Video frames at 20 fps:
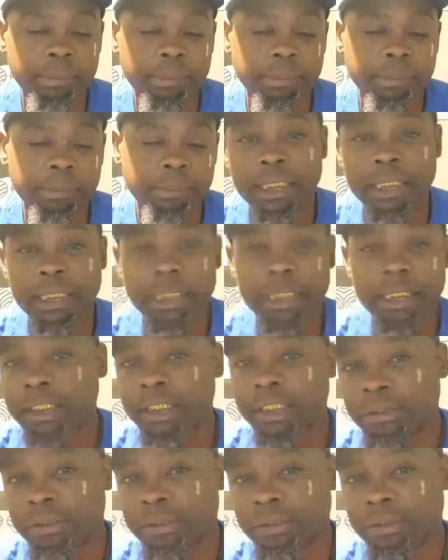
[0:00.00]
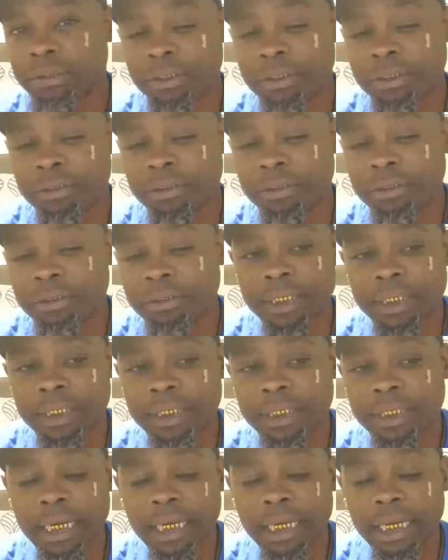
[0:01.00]
believing in yourself, and
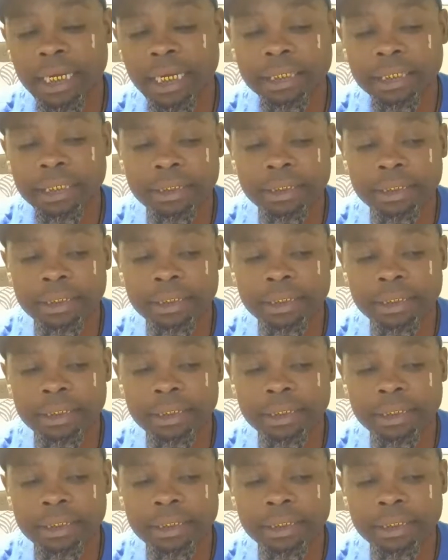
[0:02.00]
not